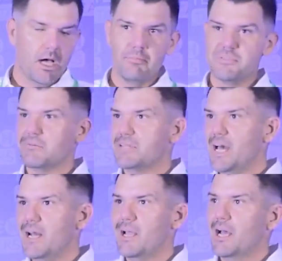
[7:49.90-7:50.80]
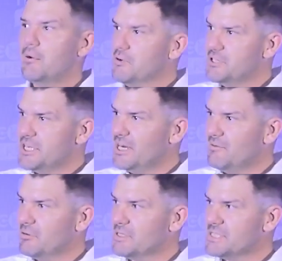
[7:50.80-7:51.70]
So with that, I appreciate
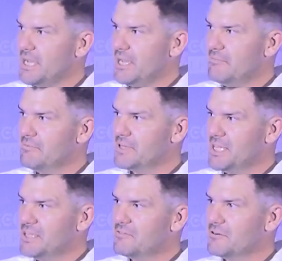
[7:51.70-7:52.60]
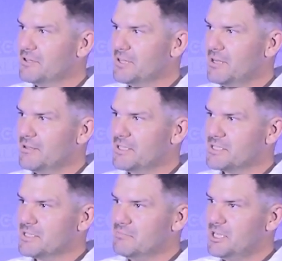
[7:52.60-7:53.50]
everyone's time. Thank you for
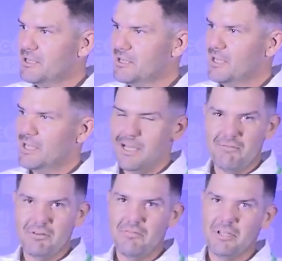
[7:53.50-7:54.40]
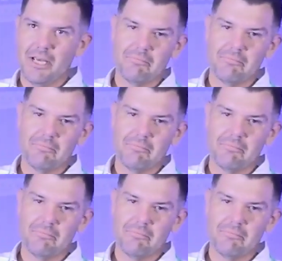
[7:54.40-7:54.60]
listening to me, and have a lovely day.